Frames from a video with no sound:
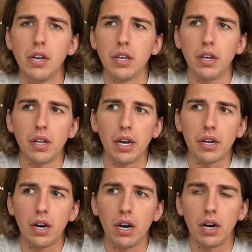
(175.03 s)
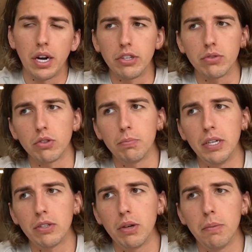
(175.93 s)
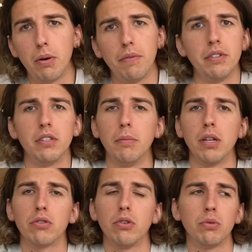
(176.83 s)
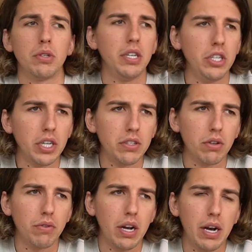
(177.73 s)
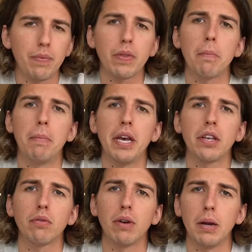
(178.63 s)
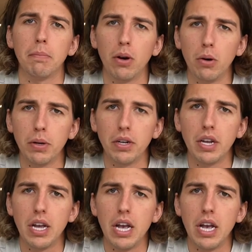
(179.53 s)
you're like, ah, oh, I need to go and speak to him, but if he's in the middle of talking to a DJ and stuff like that, pick the right moment.